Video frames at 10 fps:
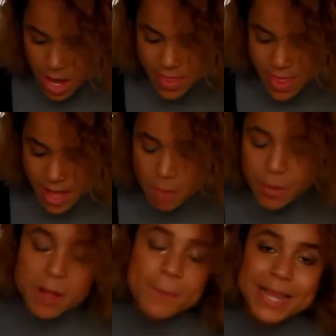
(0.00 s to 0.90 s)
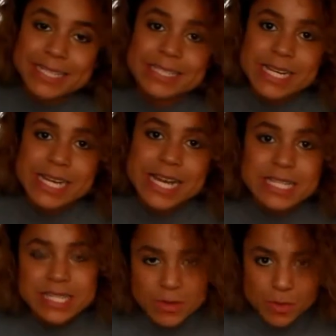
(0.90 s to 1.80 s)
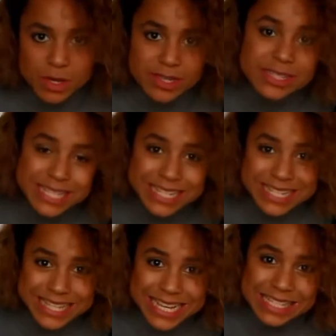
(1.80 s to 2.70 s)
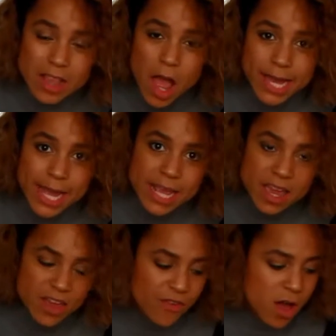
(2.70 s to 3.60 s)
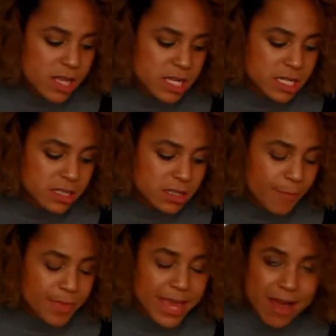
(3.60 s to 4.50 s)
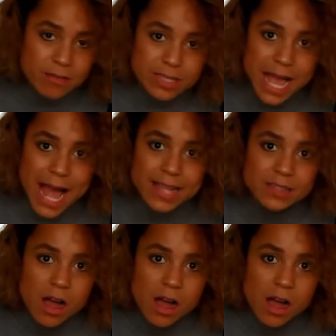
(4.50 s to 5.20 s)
and then I'm going to blend it and see what the consistency is like, and if I need something else to add,